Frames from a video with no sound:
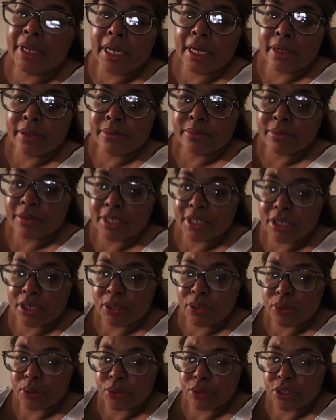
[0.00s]
yeah, I'm going to
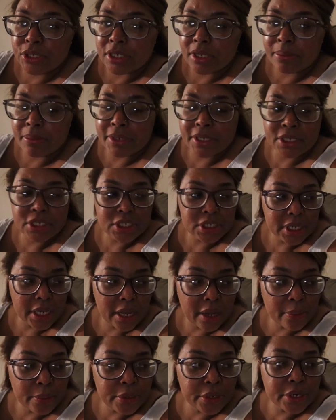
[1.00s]
go jump in the
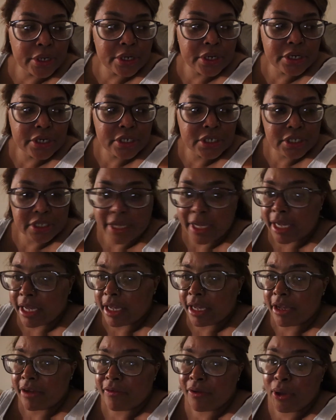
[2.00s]
shower,
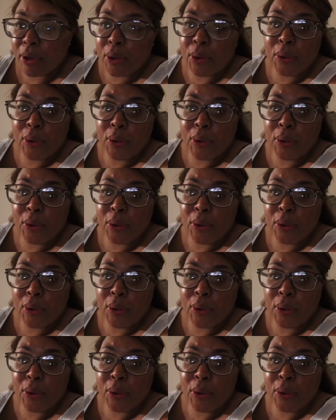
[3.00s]
shave,